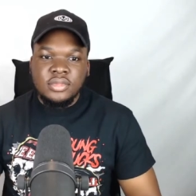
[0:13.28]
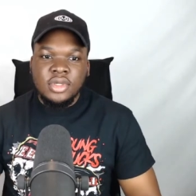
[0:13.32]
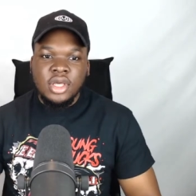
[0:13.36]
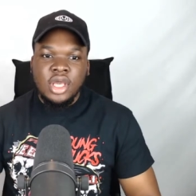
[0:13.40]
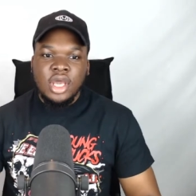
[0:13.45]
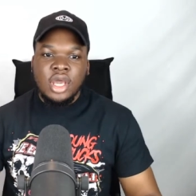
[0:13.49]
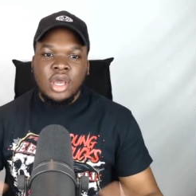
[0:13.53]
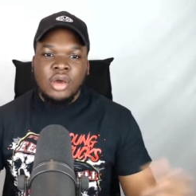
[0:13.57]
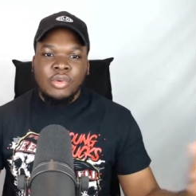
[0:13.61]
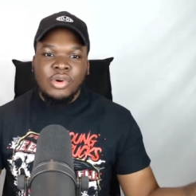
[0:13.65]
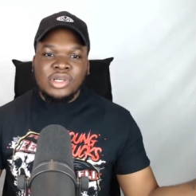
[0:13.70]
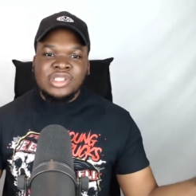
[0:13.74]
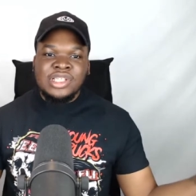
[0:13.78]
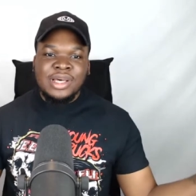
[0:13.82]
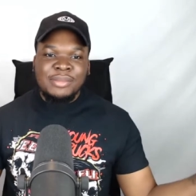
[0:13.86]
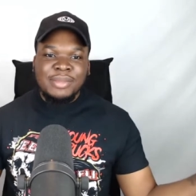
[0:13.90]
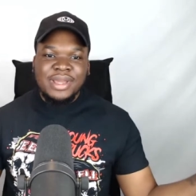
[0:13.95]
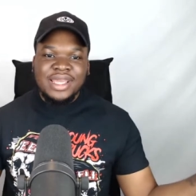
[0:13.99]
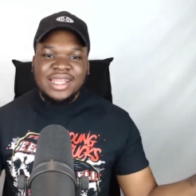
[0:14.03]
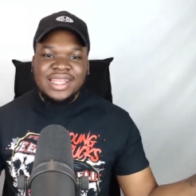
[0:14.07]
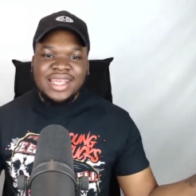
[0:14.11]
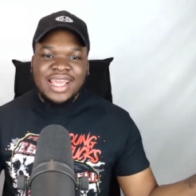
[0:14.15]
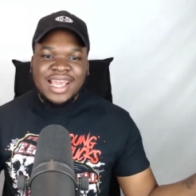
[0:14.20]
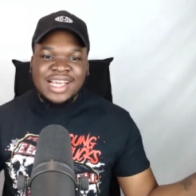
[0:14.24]
What's up,
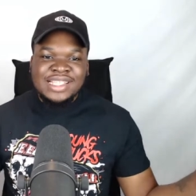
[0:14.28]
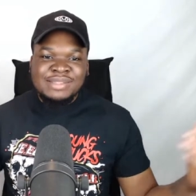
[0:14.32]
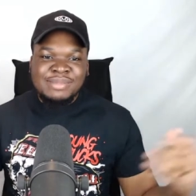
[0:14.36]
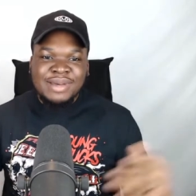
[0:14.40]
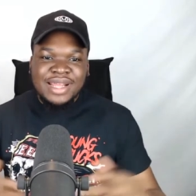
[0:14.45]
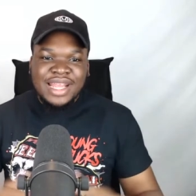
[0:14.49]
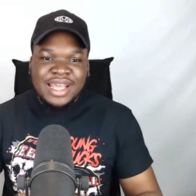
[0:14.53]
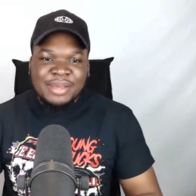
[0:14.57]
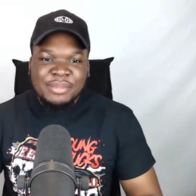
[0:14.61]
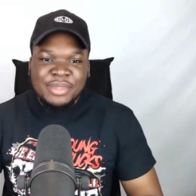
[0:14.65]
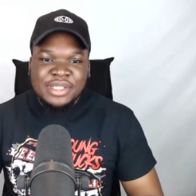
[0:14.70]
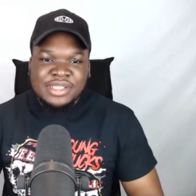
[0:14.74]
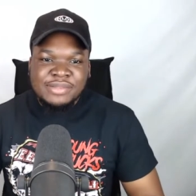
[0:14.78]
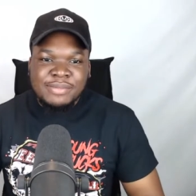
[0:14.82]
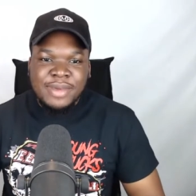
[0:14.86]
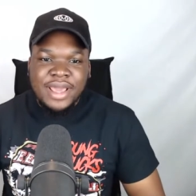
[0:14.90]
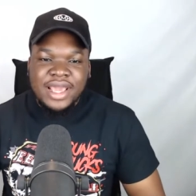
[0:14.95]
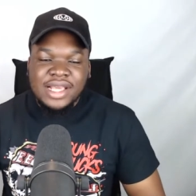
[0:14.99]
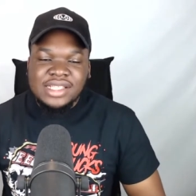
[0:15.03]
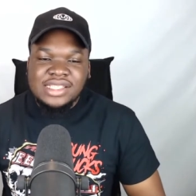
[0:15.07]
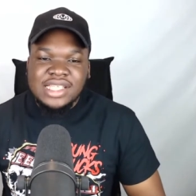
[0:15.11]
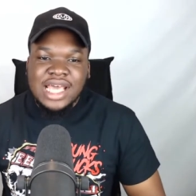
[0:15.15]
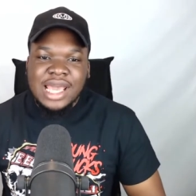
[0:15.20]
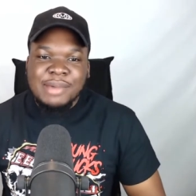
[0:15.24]
maniacs? My name is
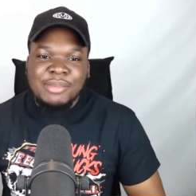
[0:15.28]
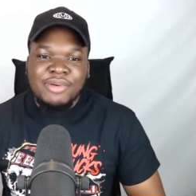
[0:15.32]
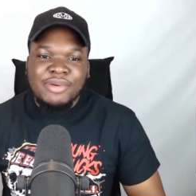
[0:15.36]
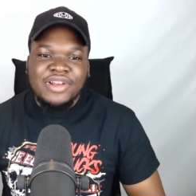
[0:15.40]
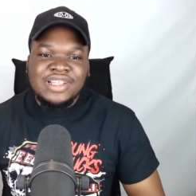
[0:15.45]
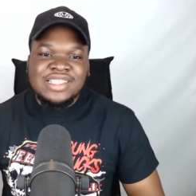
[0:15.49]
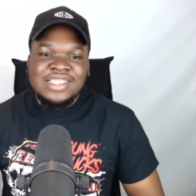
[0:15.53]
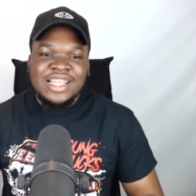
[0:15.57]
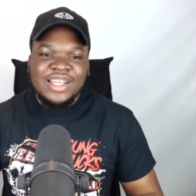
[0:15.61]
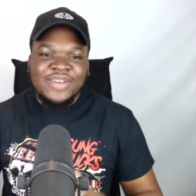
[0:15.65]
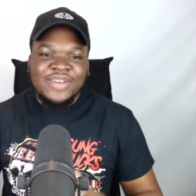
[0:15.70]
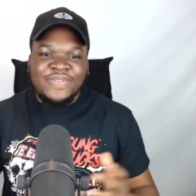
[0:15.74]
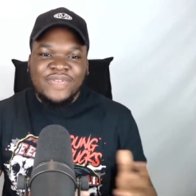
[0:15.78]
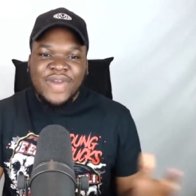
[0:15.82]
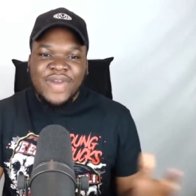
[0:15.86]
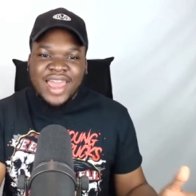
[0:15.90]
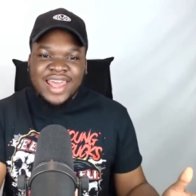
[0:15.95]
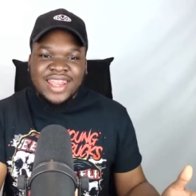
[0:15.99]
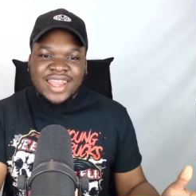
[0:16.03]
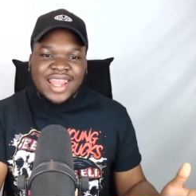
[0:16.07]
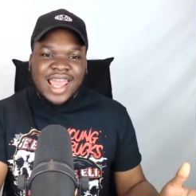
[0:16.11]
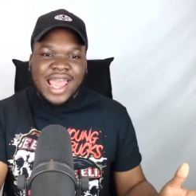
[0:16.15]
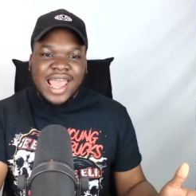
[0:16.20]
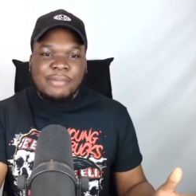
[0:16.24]
Mex. I'm a wrestling
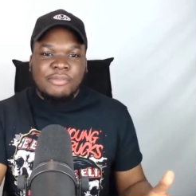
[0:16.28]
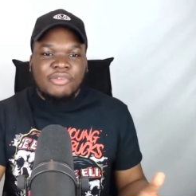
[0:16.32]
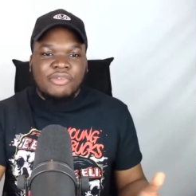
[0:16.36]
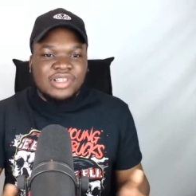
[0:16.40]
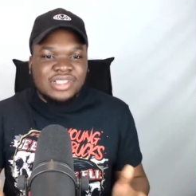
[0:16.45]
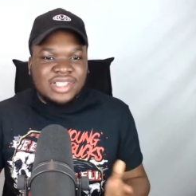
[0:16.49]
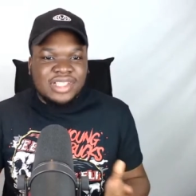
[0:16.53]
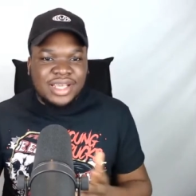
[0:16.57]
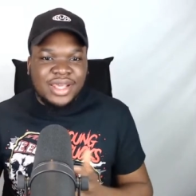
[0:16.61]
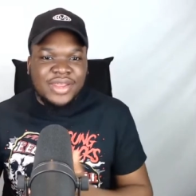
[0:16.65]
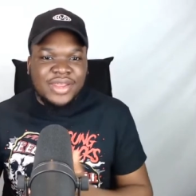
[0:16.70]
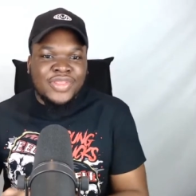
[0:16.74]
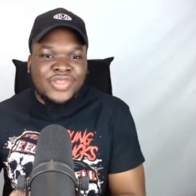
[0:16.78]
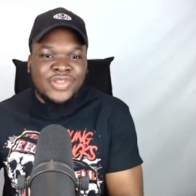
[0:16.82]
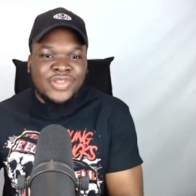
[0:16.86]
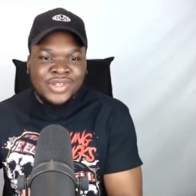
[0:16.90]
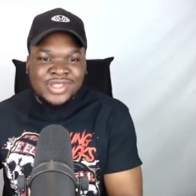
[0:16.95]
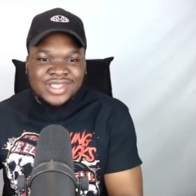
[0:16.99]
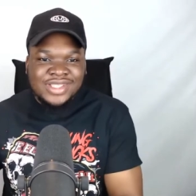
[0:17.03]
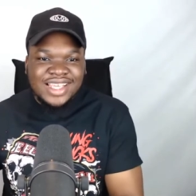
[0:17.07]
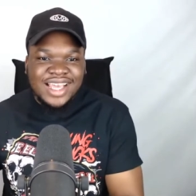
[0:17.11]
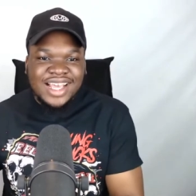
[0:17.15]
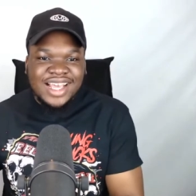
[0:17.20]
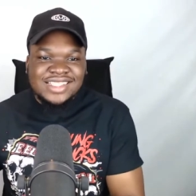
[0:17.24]
fan. I'm a wrestling
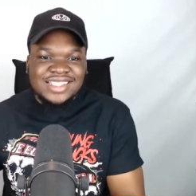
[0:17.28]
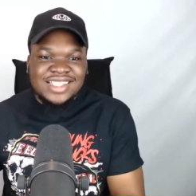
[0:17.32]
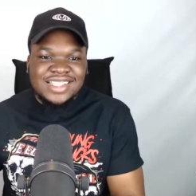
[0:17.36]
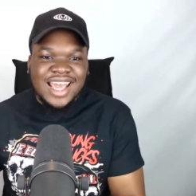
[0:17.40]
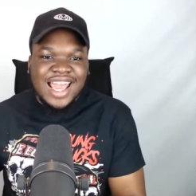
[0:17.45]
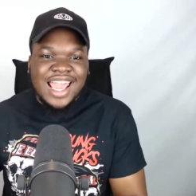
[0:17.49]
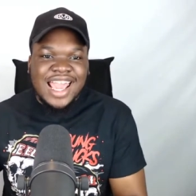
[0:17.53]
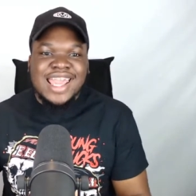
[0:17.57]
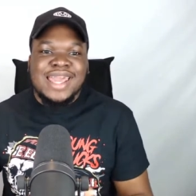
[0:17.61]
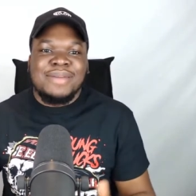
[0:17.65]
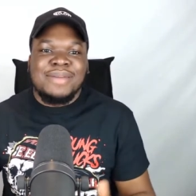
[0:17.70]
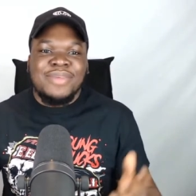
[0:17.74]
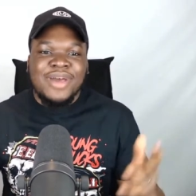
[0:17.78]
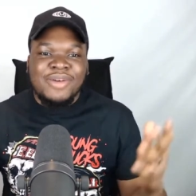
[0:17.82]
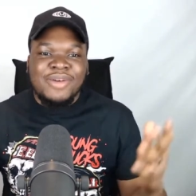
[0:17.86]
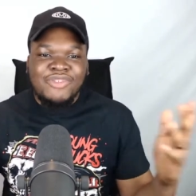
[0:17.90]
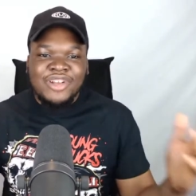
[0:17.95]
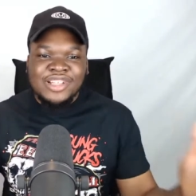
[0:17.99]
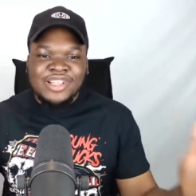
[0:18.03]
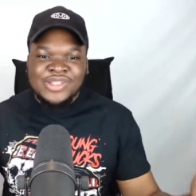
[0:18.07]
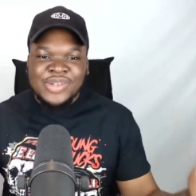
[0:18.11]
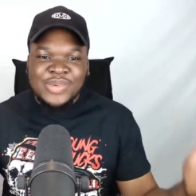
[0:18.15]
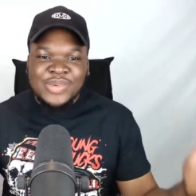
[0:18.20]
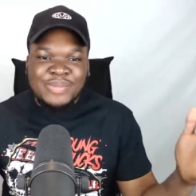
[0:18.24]
enthusiast. I am a
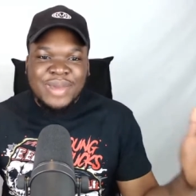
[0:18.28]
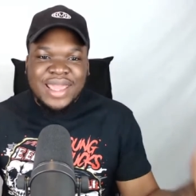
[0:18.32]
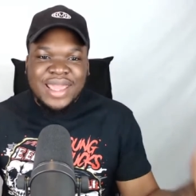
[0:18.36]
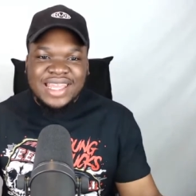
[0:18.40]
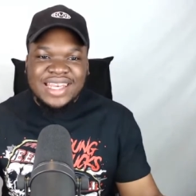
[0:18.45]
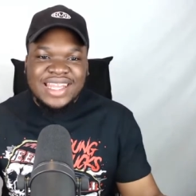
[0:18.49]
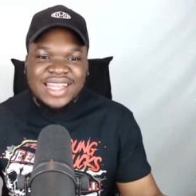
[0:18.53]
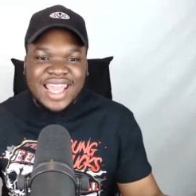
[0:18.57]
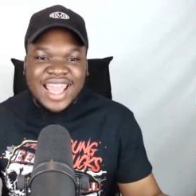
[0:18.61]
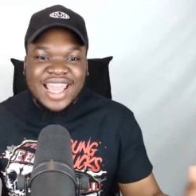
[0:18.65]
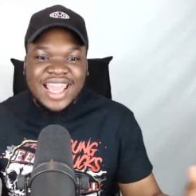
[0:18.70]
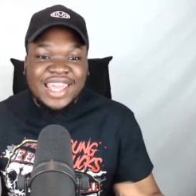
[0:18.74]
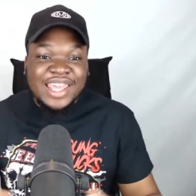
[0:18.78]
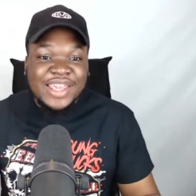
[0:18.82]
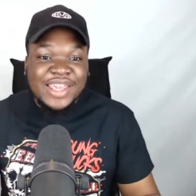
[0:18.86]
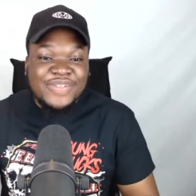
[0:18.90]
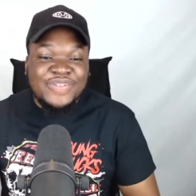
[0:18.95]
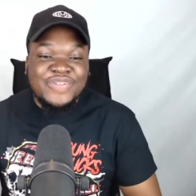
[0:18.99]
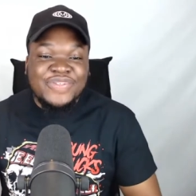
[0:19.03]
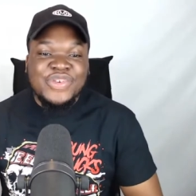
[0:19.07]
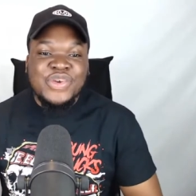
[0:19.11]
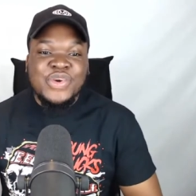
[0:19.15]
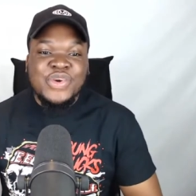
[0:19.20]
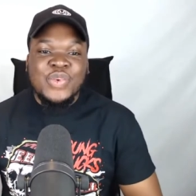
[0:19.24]
WrestleManiac, if
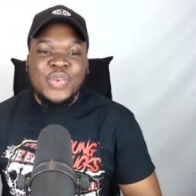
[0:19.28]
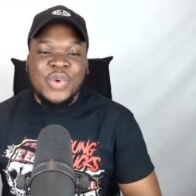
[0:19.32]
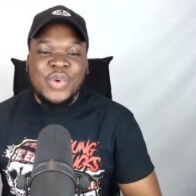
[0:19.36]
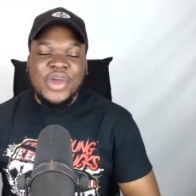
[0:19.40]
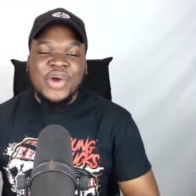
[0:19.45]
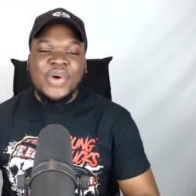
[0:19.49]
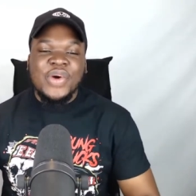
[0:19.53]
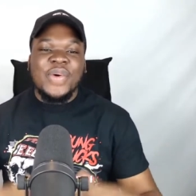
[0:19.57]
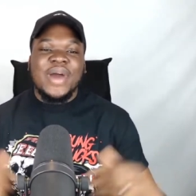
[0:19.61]
you will.